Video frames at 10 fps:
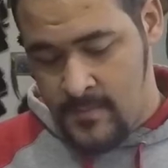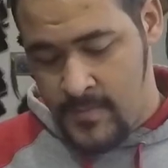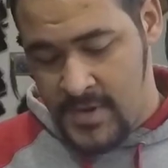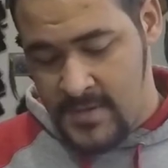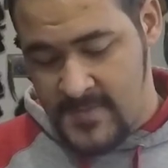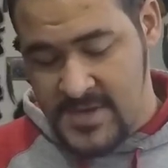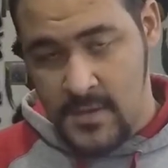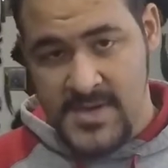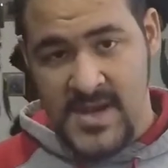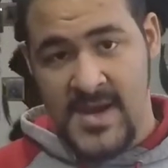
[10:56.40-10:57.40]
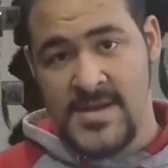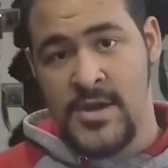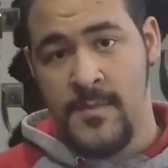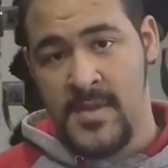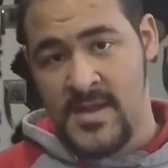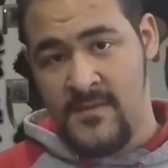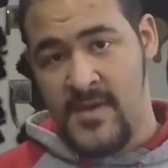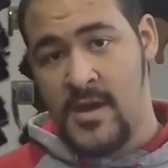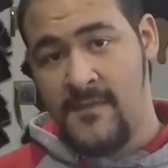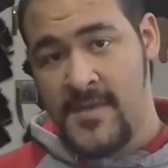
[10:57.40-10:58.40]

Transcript: But as always, guys, hope you like the video.